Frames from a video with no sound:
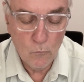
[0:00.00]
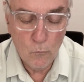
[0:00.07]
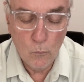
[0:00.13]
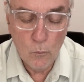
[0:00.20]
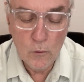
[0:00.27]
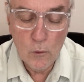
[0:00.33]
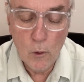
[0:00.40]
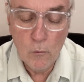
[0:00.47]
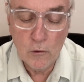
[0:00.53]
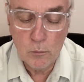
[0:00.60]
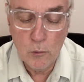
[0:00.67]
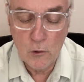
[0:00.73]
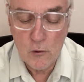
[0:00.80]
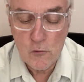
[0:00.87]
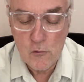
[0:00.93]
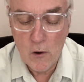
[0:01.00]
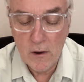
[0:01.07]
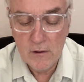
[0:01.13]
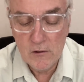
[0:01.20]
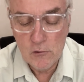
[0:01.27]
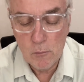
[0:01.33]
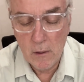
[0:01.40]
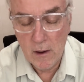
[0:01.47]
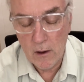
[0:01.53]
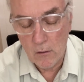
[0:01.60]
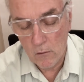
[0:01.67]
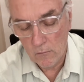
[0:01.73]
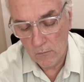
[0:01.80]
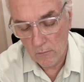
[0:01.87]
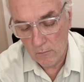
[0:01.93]
we always put a drainage bag
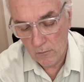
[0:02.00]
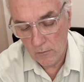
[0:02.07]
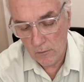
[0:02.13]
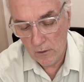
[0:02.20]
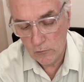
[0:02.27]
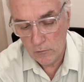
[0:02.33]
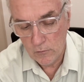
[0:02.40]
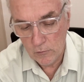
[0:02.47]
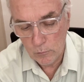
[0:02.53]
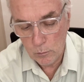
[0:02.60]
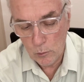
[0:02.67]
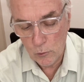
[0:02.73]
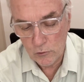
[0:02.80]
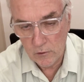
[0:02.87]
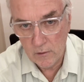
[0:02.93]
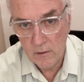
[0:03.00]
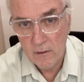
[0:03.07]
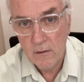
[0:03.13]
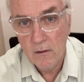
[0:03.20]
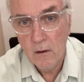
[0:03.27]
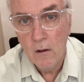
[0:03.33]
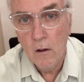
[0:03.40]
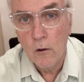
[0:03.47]
on this portion here,